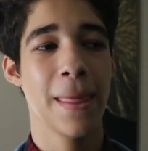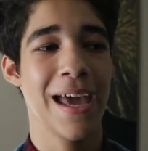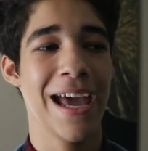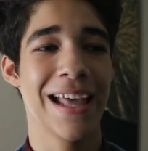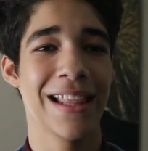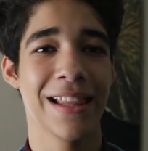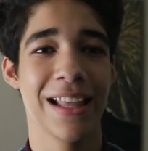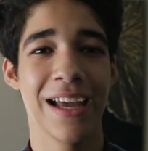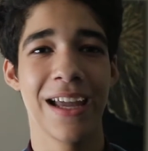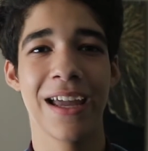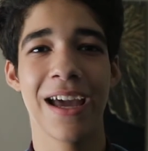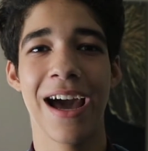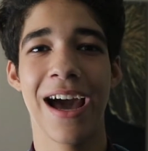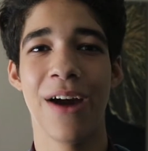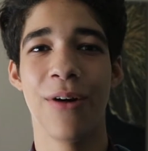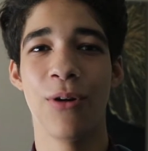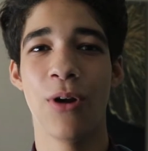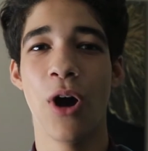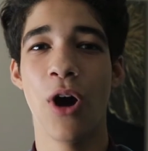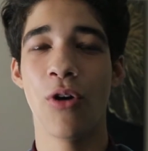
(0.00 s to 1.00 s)
and like
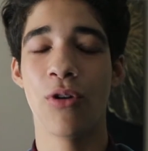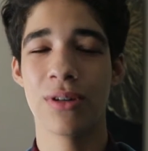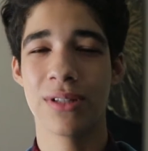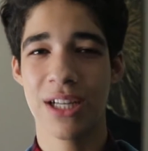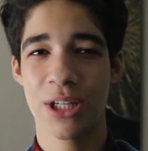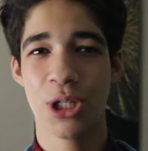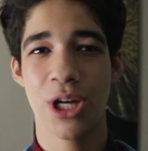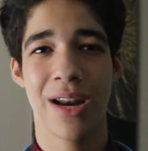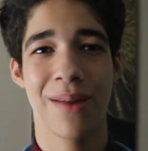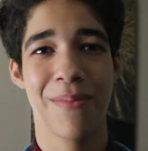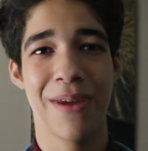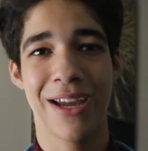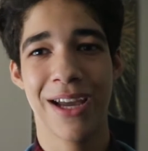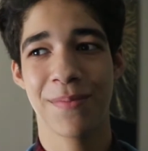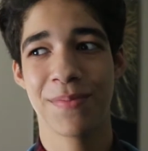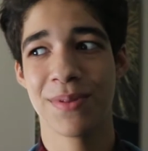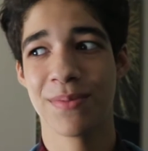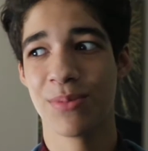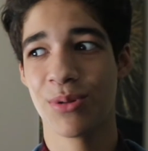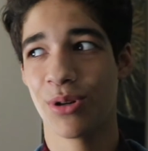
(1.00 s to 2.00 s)
I would always like try to make
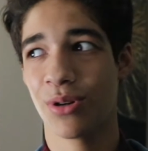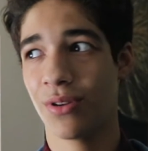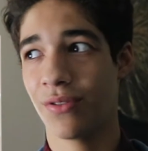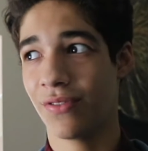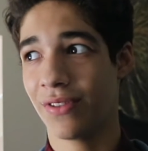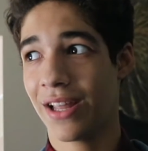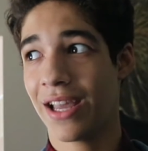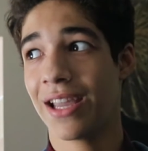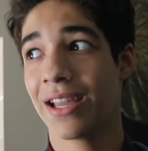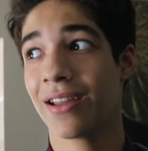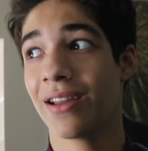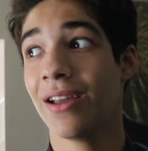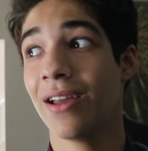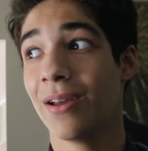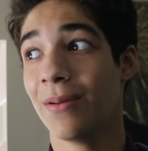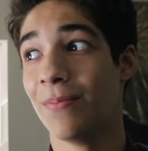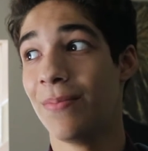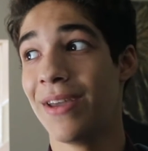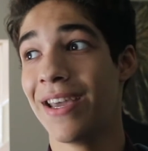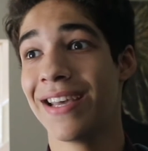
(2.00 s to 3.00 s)
up some sort of like
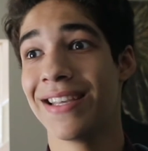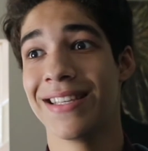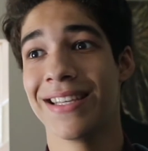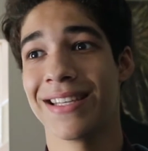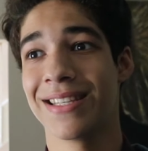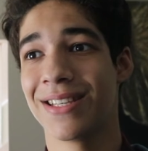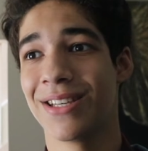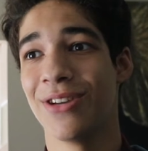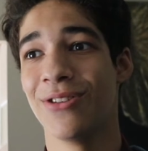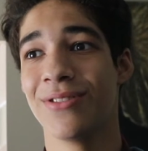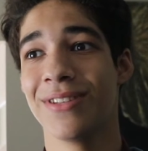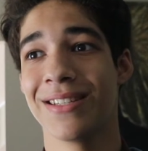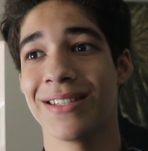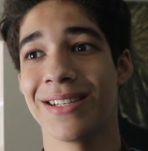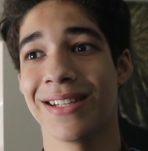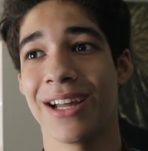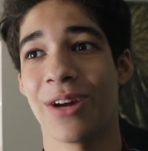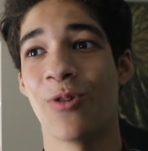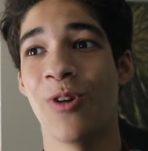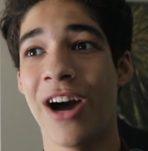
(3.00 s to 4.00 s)
BS excuse as
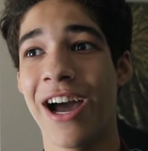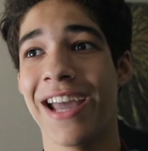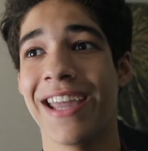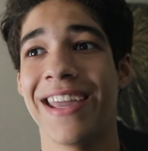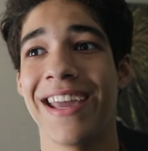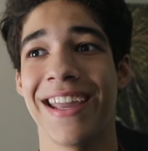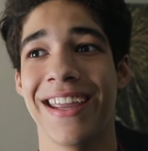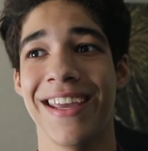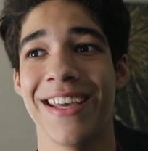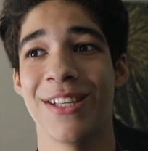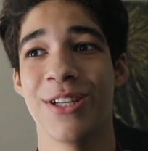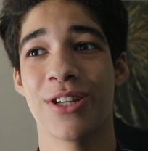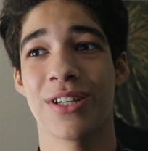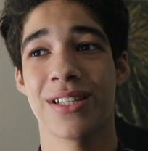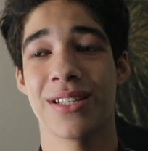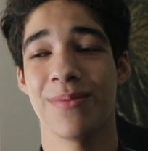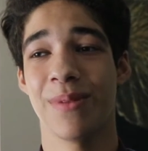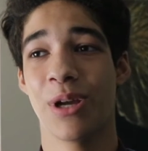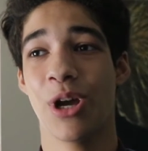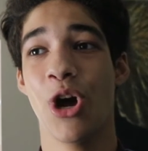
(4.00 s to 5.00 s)
to like why I can't kiss her,
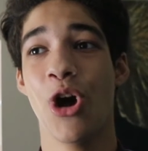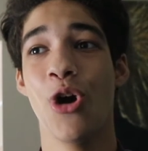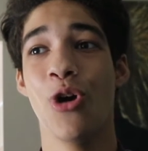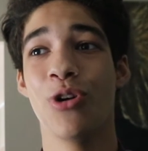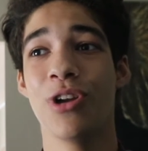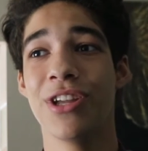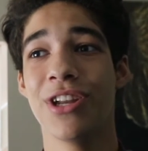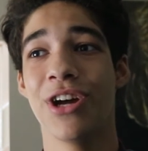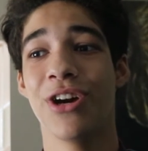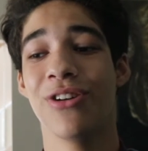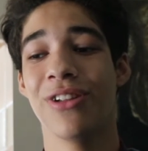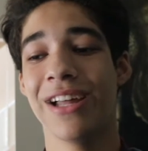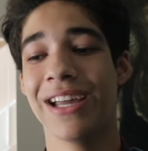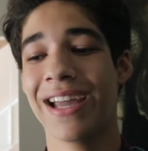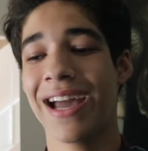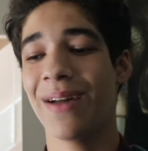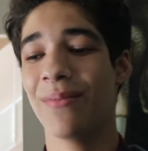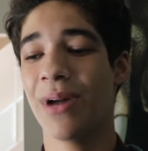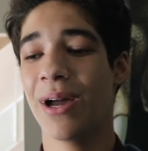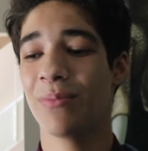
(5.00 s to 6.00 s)
because I'm like, oh, you know,
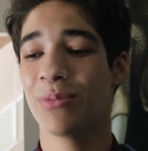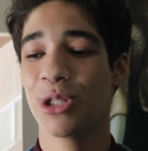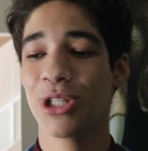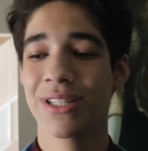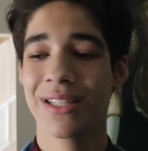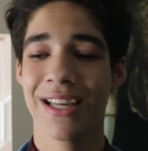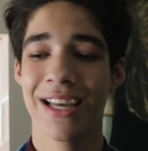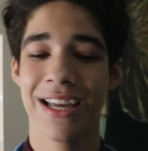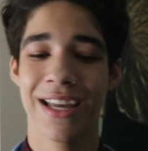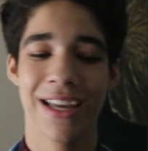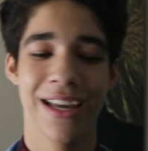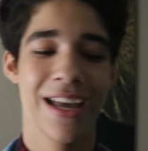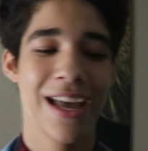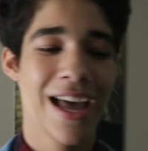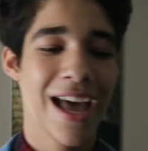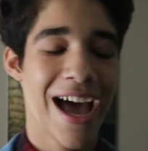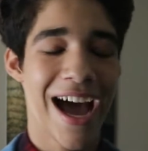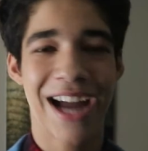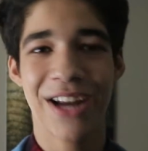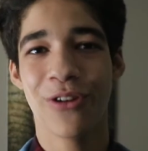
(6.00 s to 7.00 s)
like I'm just like,
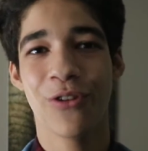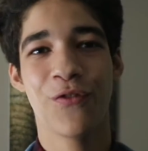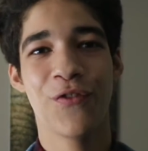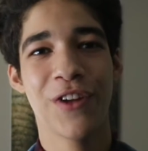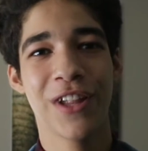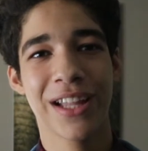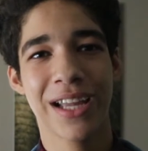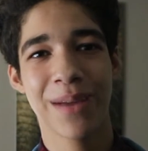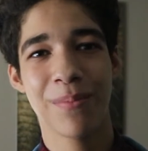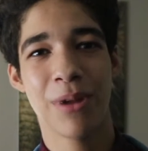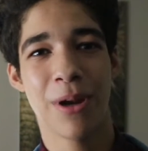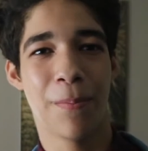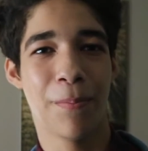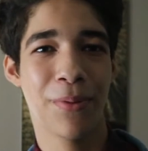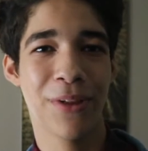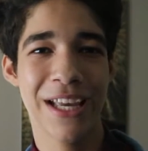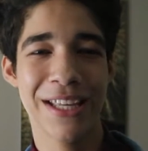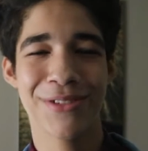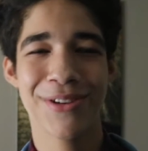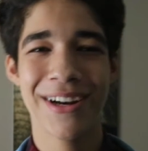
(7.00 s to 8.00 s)
I don't feel like I'm in a
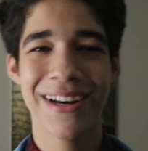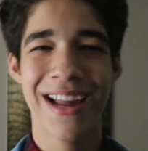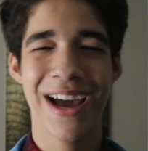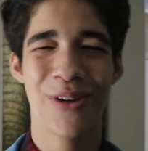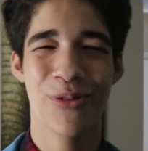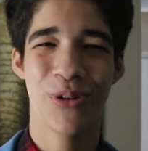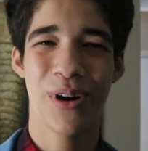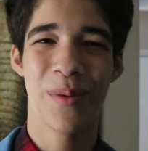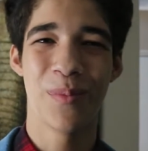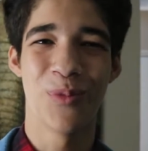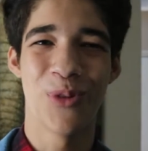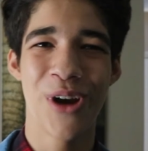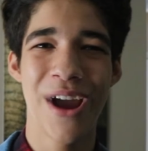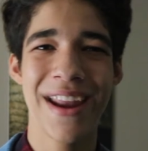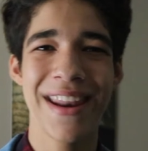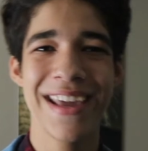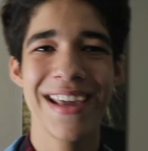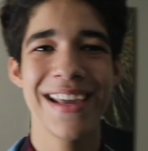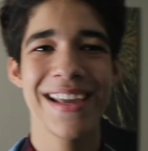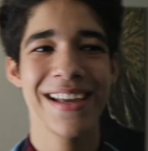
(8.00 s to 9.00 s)
place right now where I'm
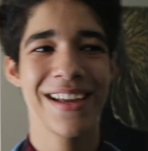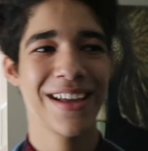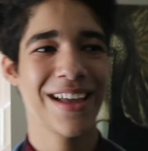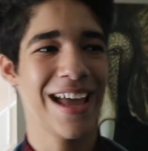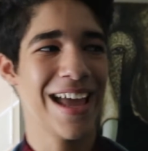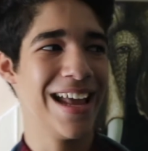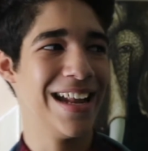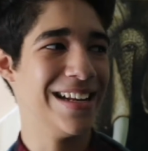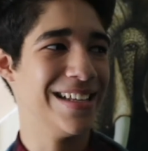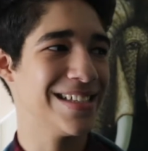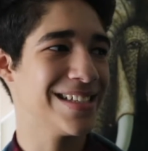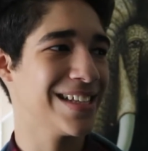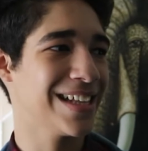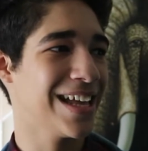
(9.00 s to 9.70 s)
ready, and it's